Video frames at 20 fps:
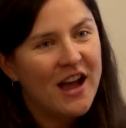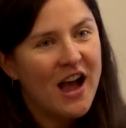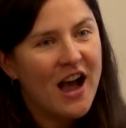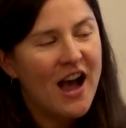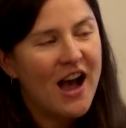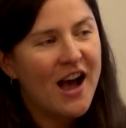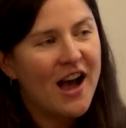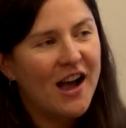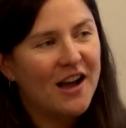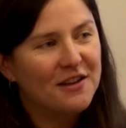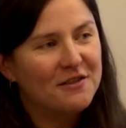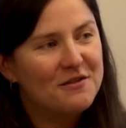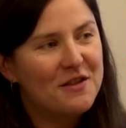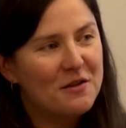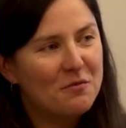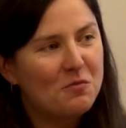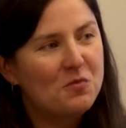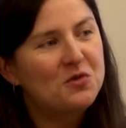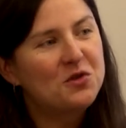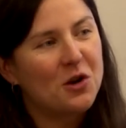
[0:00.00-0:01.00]

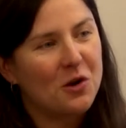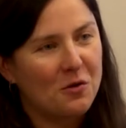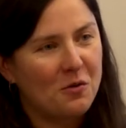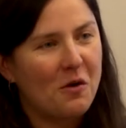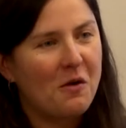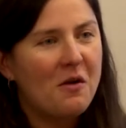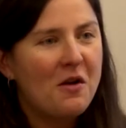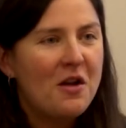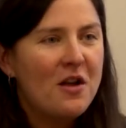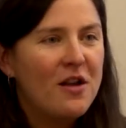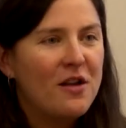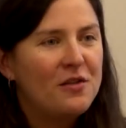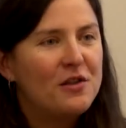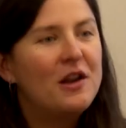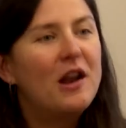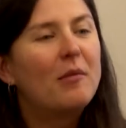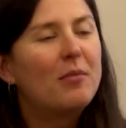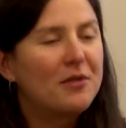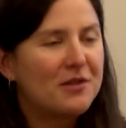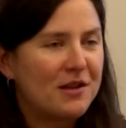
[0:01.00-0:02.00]
Uh, so the
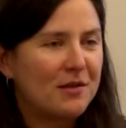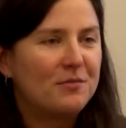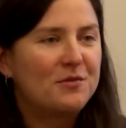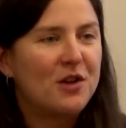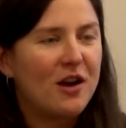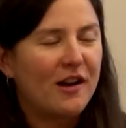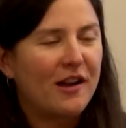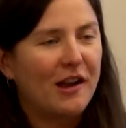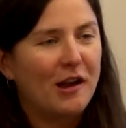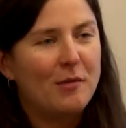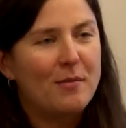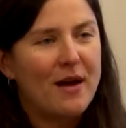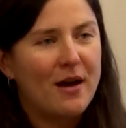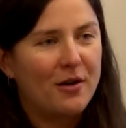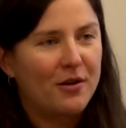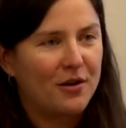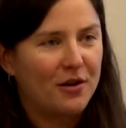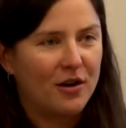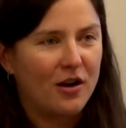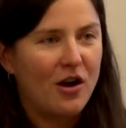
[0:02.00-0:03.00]
numbers I'm talking
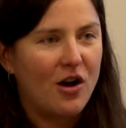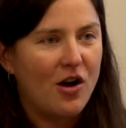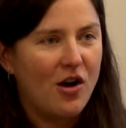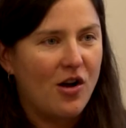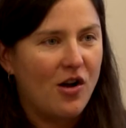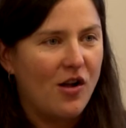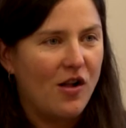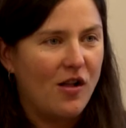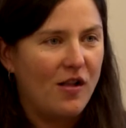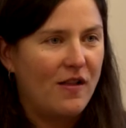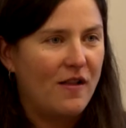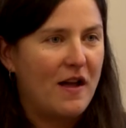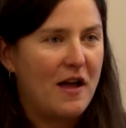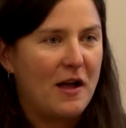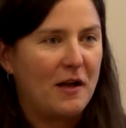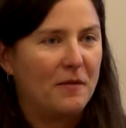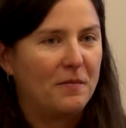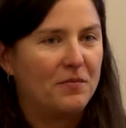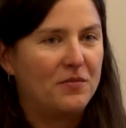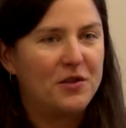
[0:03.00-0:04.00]
about are all,
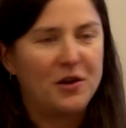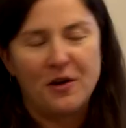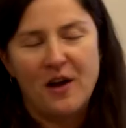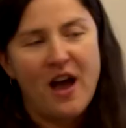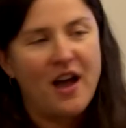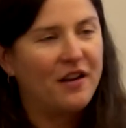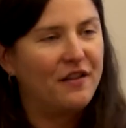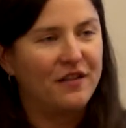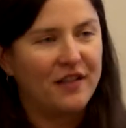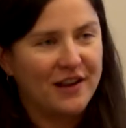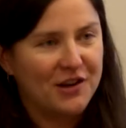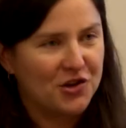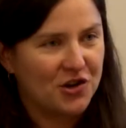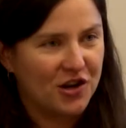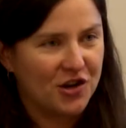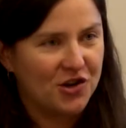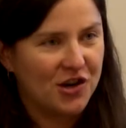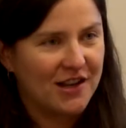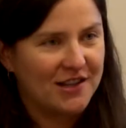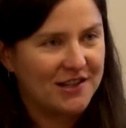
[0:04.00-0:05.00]
um, they're not inflation
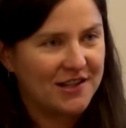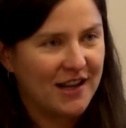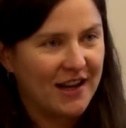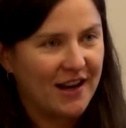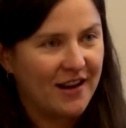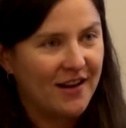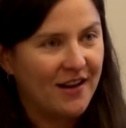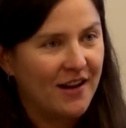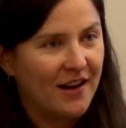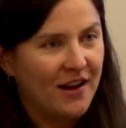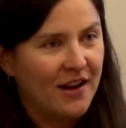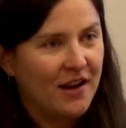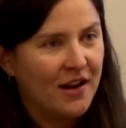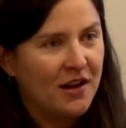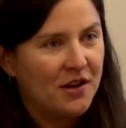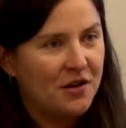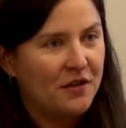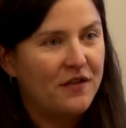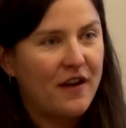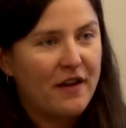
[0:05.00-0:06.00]
adjusted.
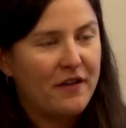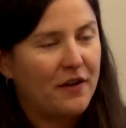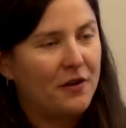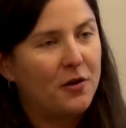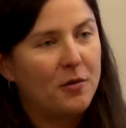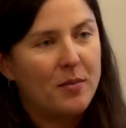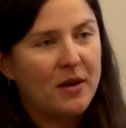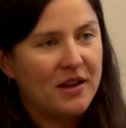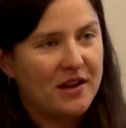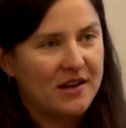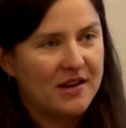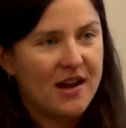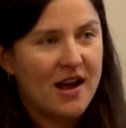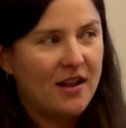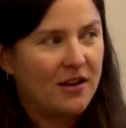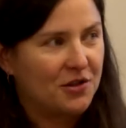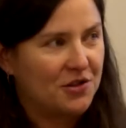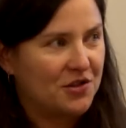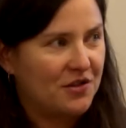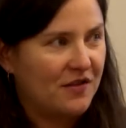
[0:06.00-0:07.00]
So $500 billion
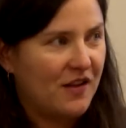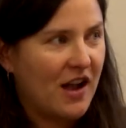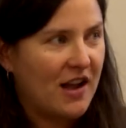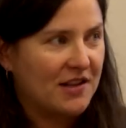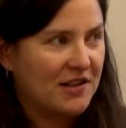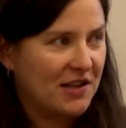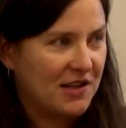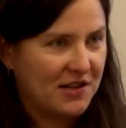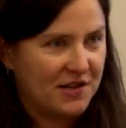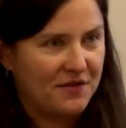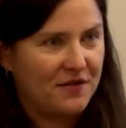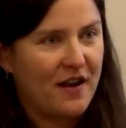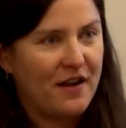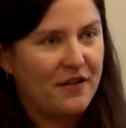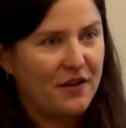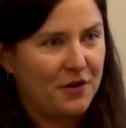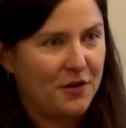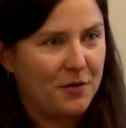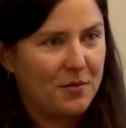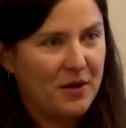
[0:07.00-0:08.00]
of cuts is
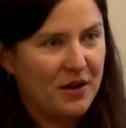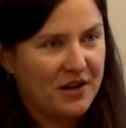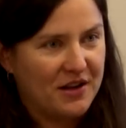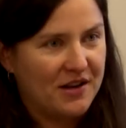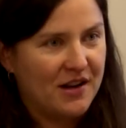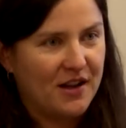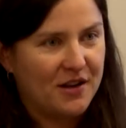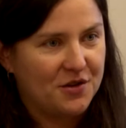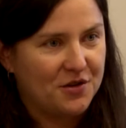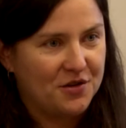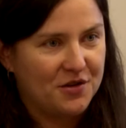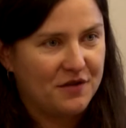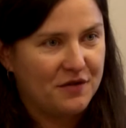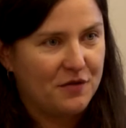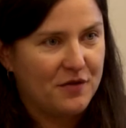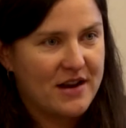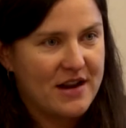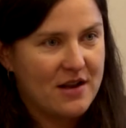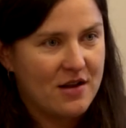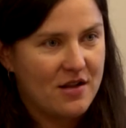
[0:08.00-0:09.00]
$500 billion of
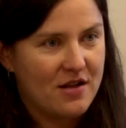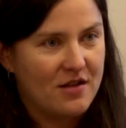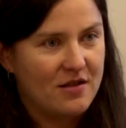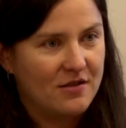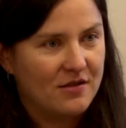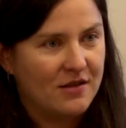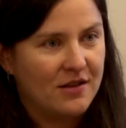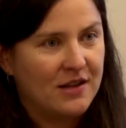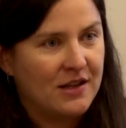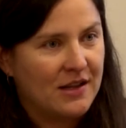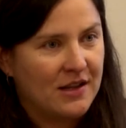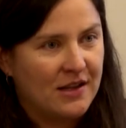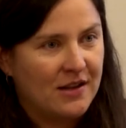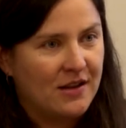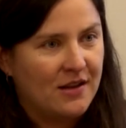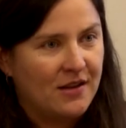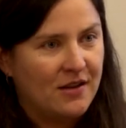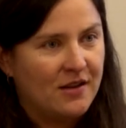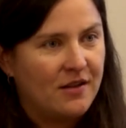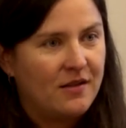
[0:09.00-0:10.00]
real
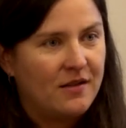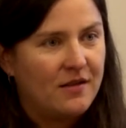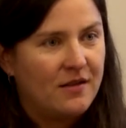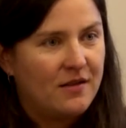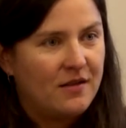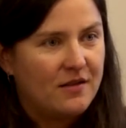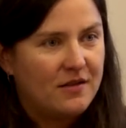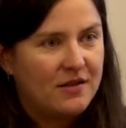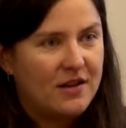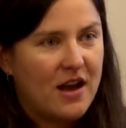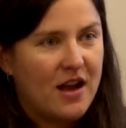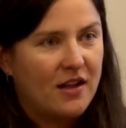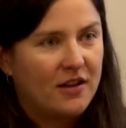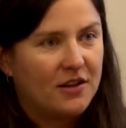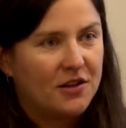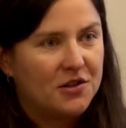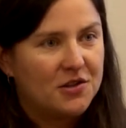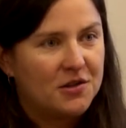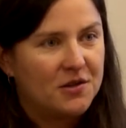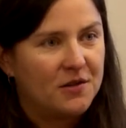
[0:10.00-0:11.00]

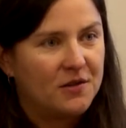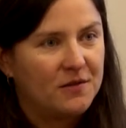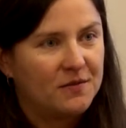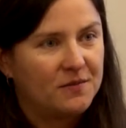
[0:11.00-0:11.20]
dollars.